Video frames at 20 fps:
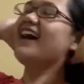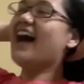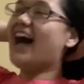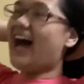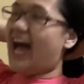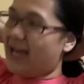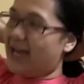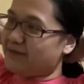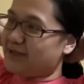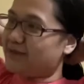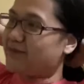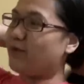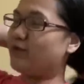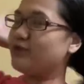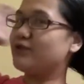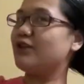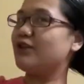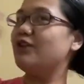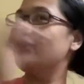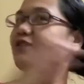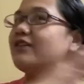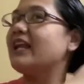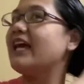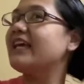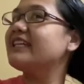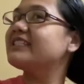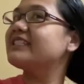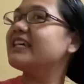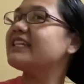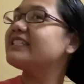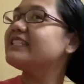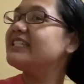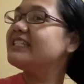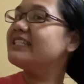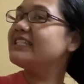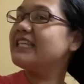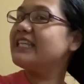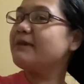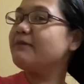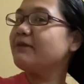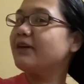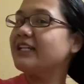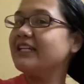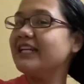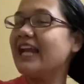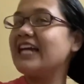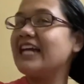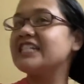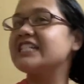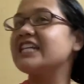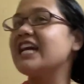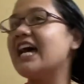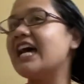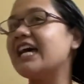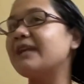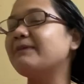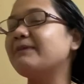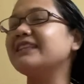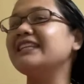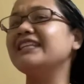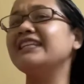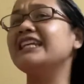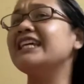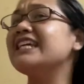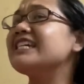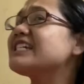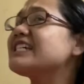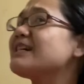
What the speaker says: I'm supposed to look like sexy Kim Kardashian, but hindi siya